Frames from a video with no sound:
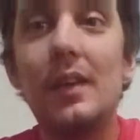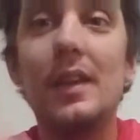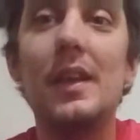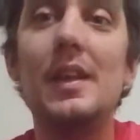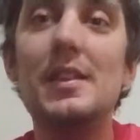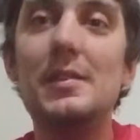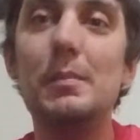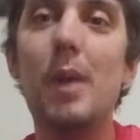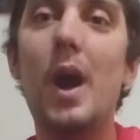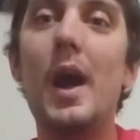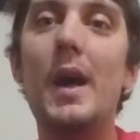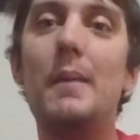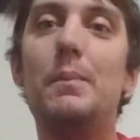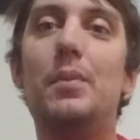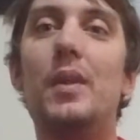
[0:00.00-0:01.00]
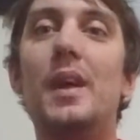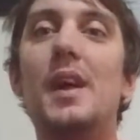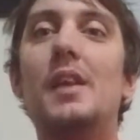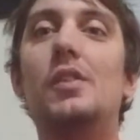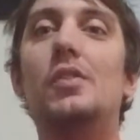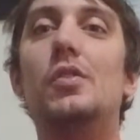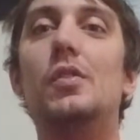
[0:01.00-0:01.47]
here's my
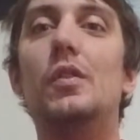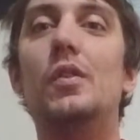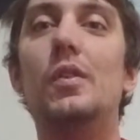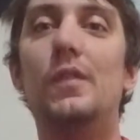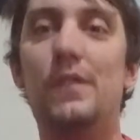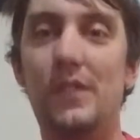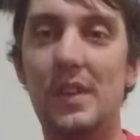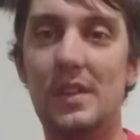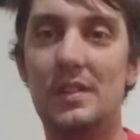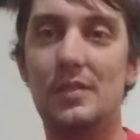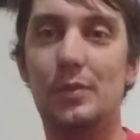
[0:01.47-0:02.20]
plan to fix